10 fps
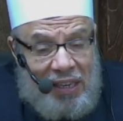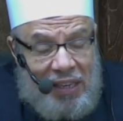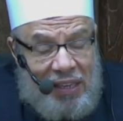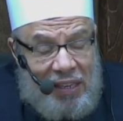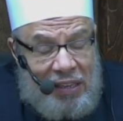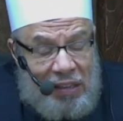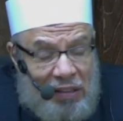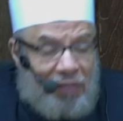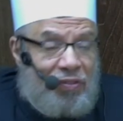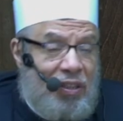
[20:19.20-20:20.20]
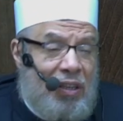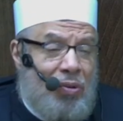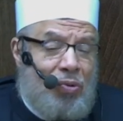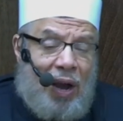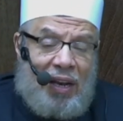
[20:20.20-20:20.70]
from its blessing
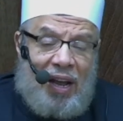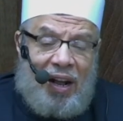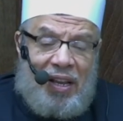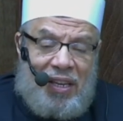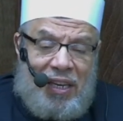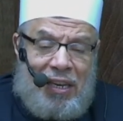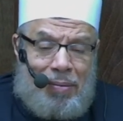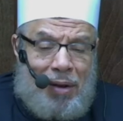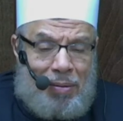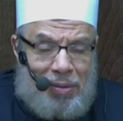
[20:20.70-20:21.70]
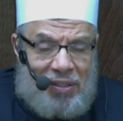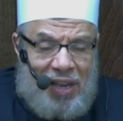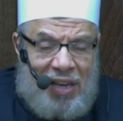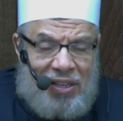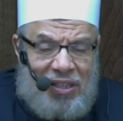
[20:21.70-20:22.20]
that Allah preferred to
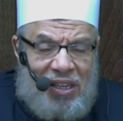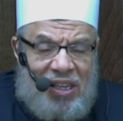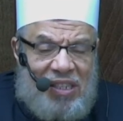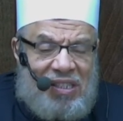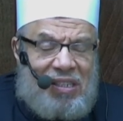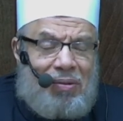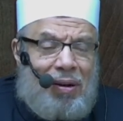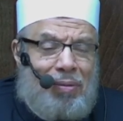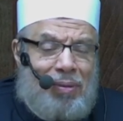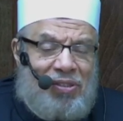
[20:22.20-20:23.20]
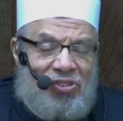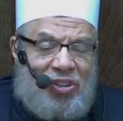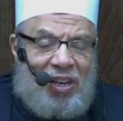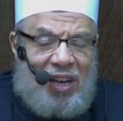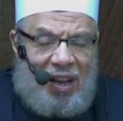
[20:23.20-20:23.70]
another masjid,
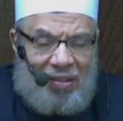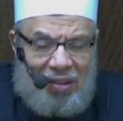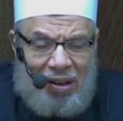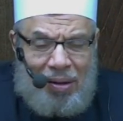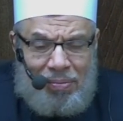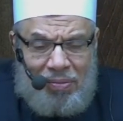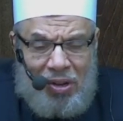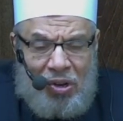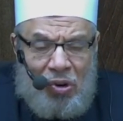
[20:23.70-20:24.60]
except the Masjid al-Haram